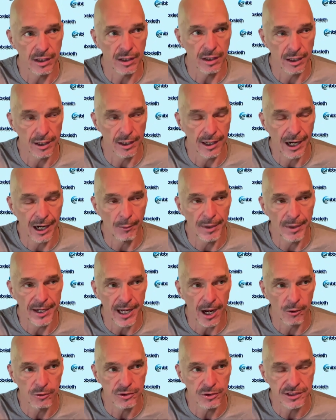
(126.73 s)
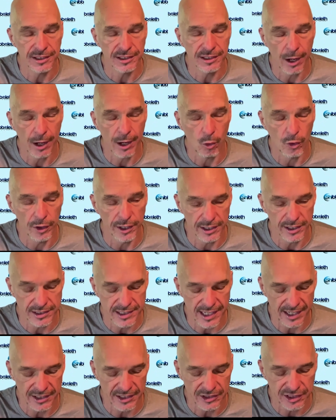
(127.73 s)
Uh, I'll be hosting that
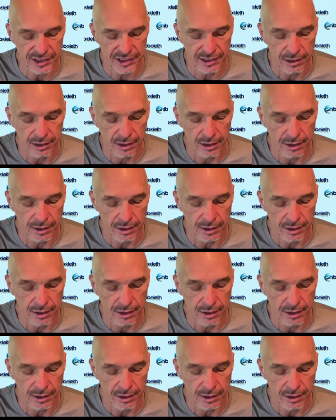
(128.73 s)
orientation